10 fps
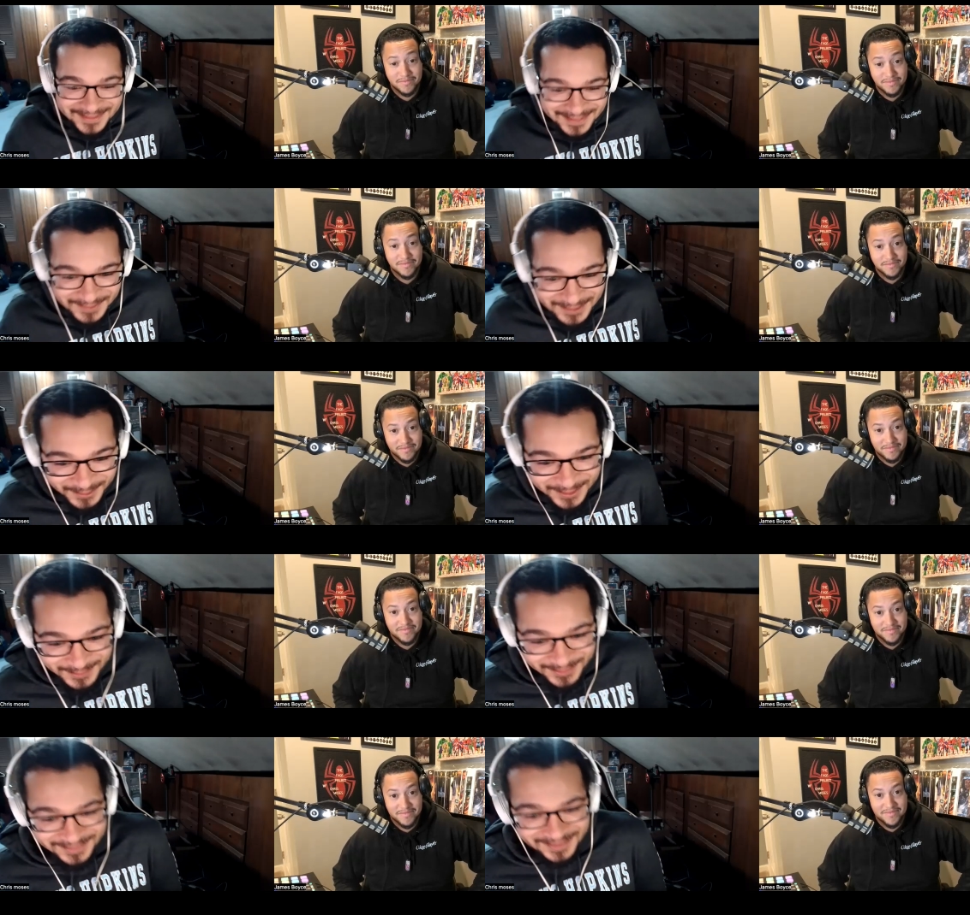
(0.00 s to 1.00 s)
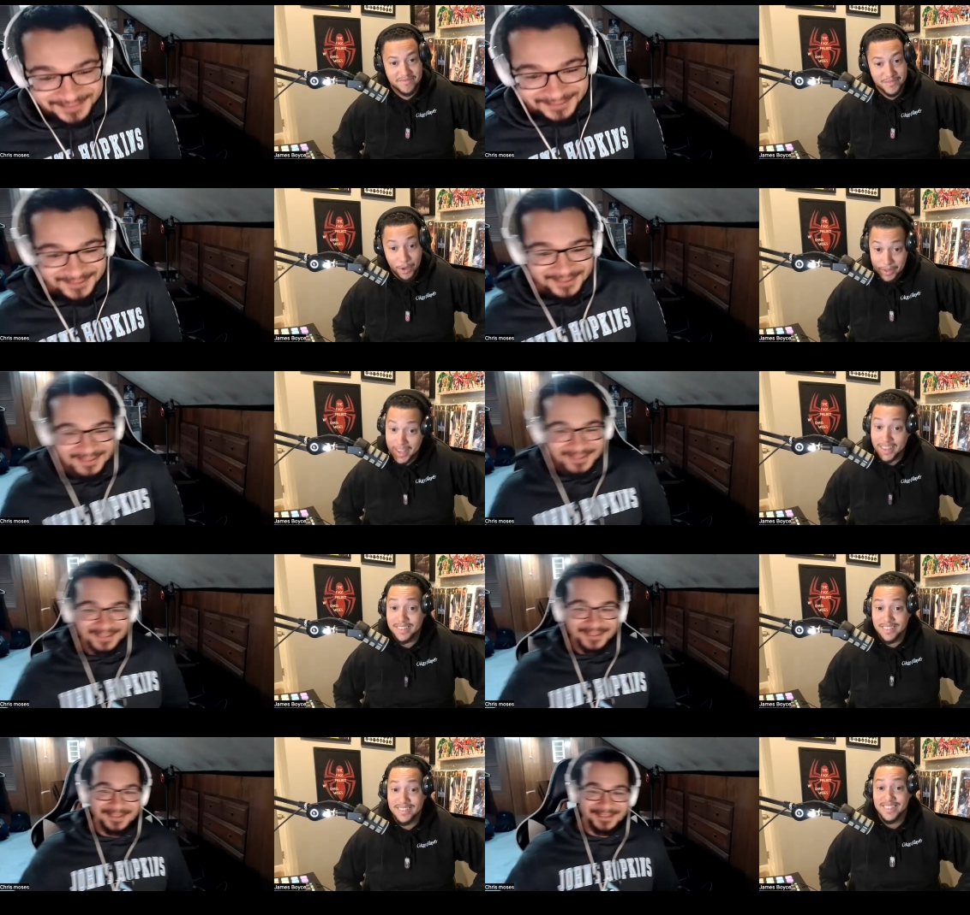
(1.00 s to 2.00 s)
Speaker 1: see me in 2025. Okay.
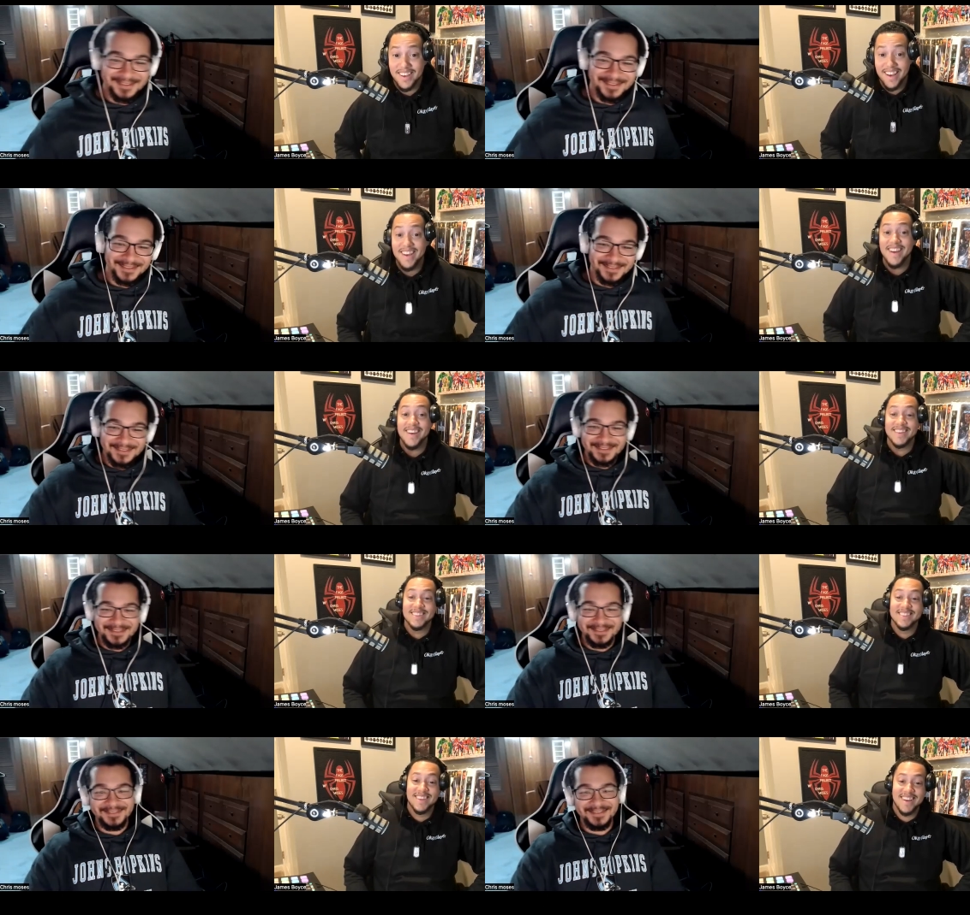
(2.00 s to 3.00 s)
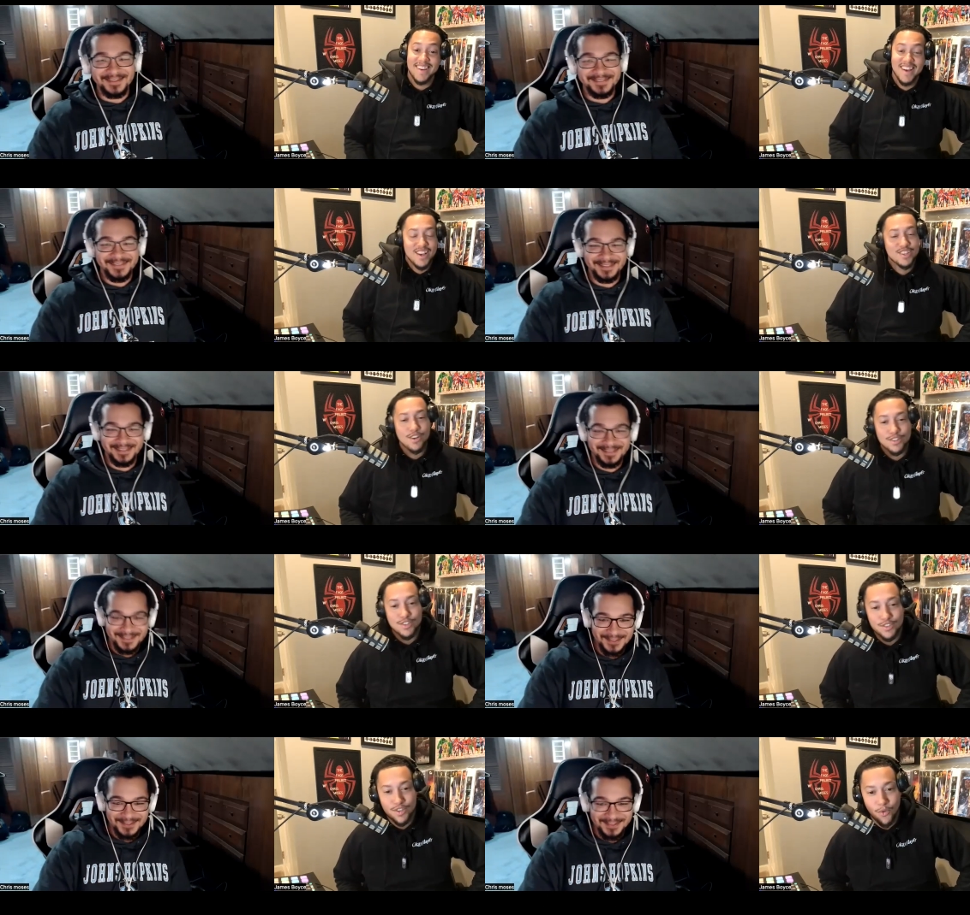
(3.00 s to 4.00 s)
See 2025. So
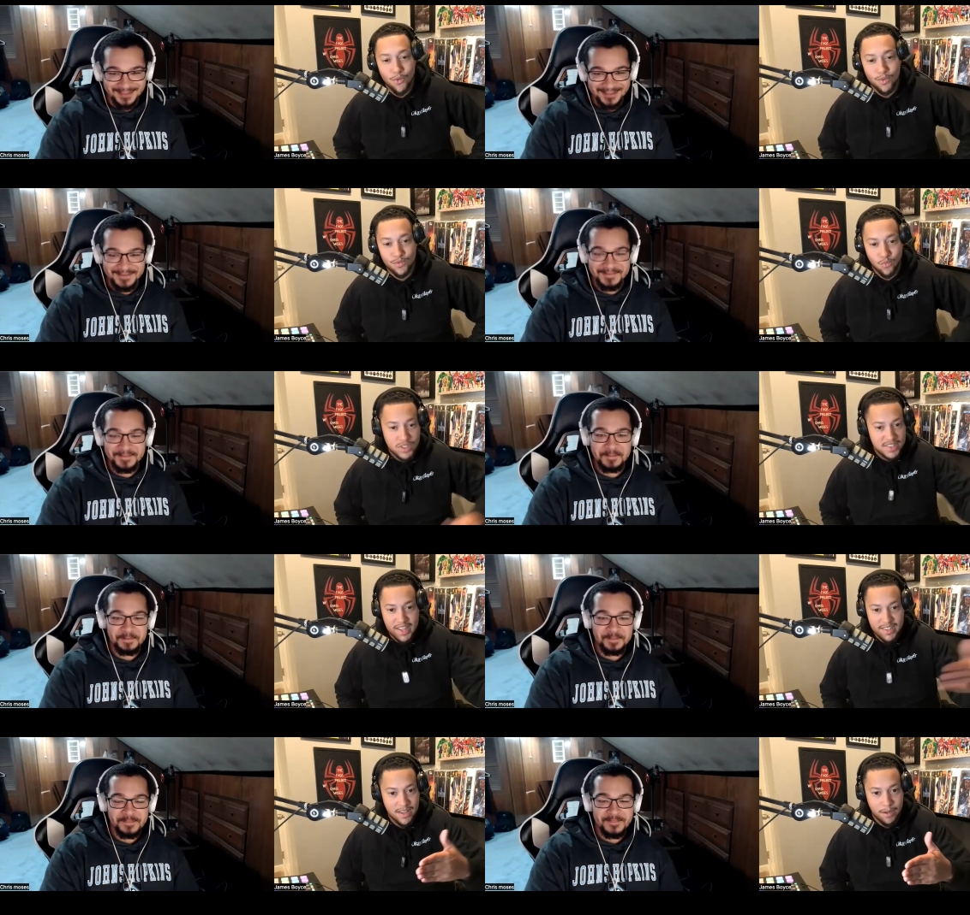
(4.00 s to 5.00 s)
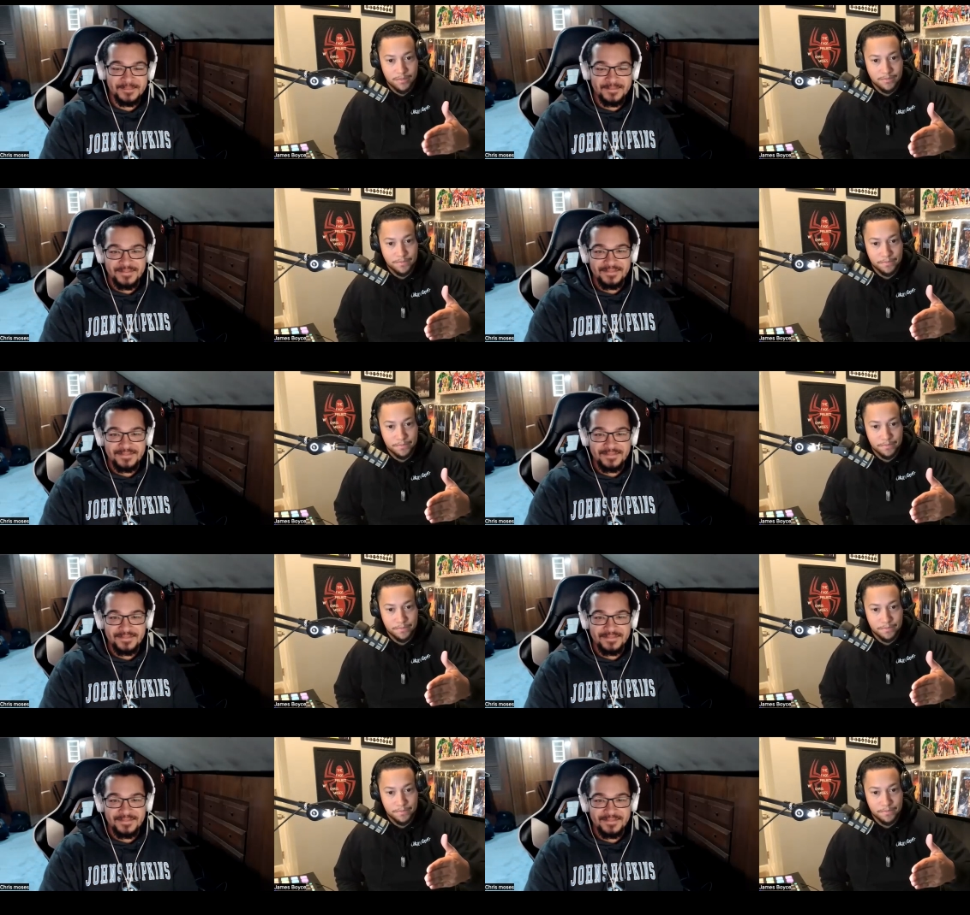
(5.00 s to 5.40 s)
so what's next up?